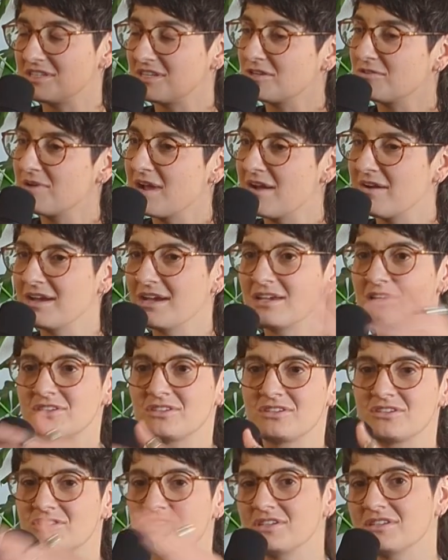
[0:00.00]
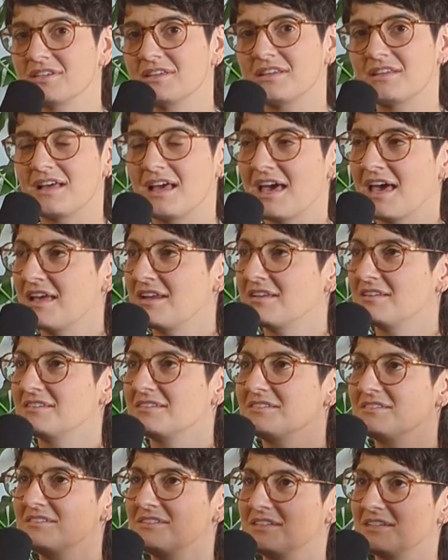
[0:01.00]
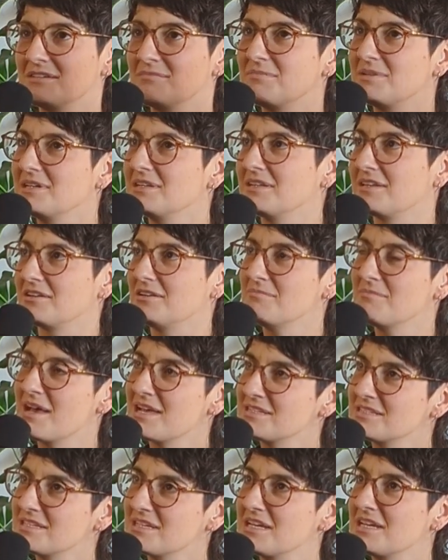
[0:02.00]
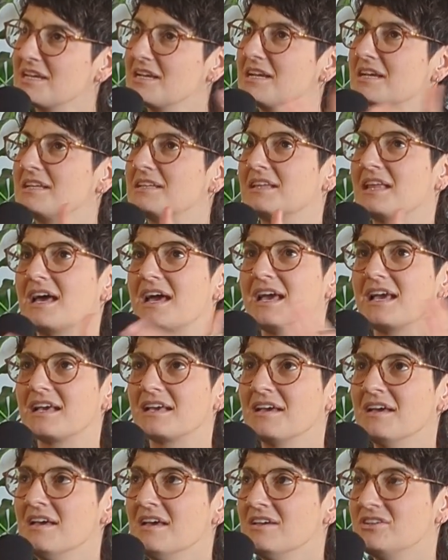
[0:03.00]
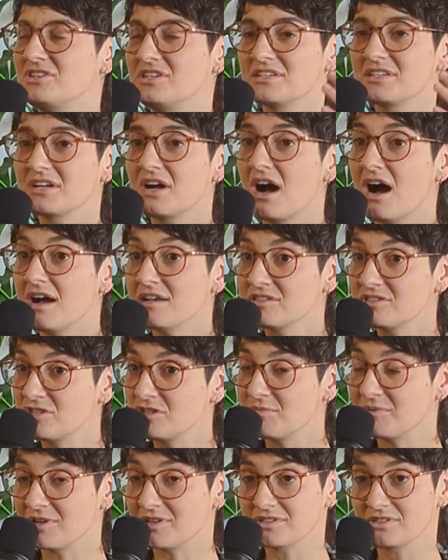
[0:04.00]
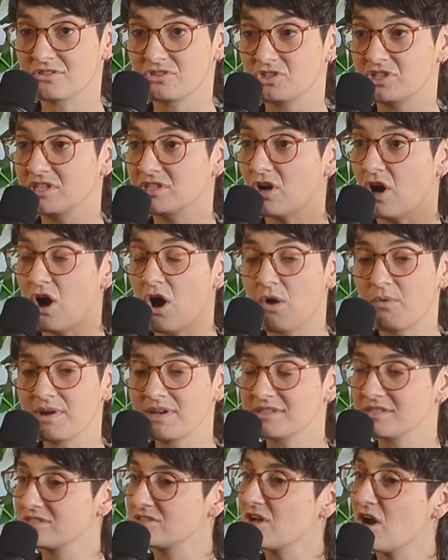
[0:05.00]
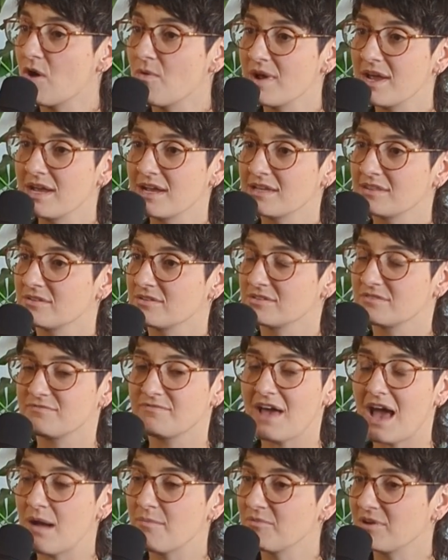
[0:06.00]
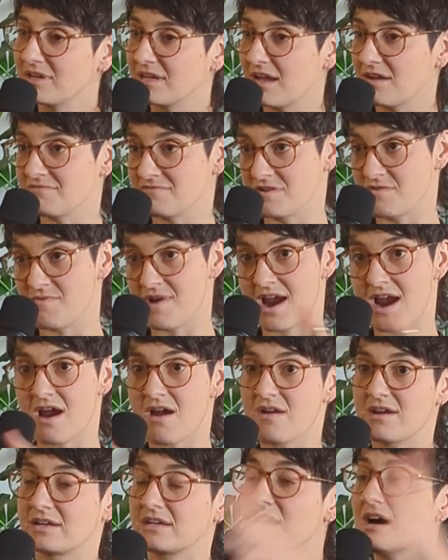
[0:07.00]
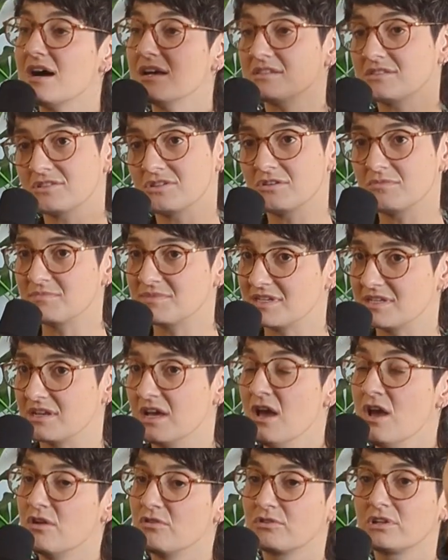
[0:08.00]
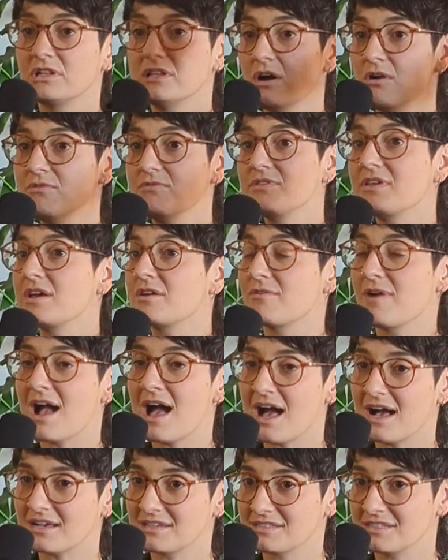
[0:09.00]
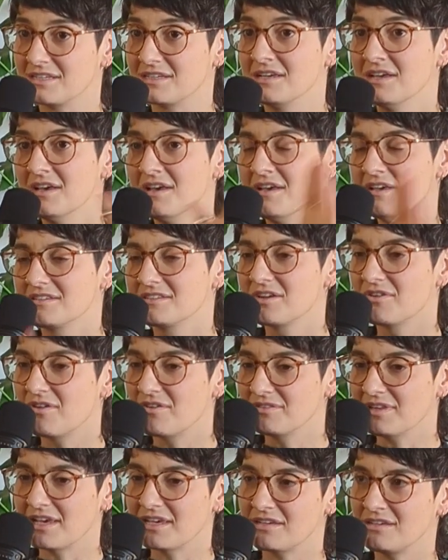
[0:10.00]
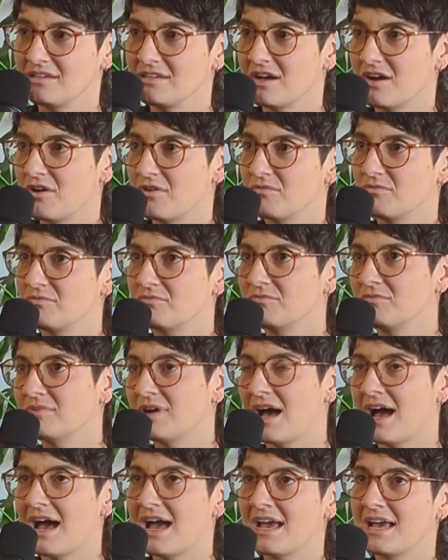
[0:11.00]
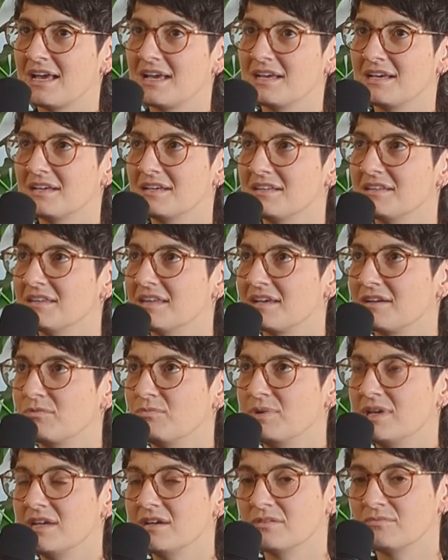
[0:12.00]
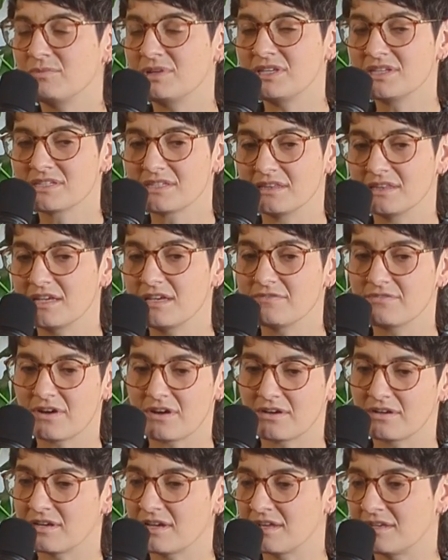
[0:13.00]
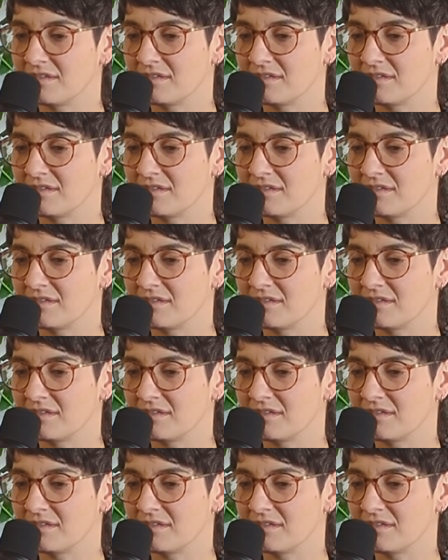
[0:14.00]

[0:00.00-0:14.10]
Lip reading: an Aquarius. She can be a little messy, and she's a costumer, so she's always sewing, and there's fabric everywhere, and costumes and clothing racks, and so I we just live our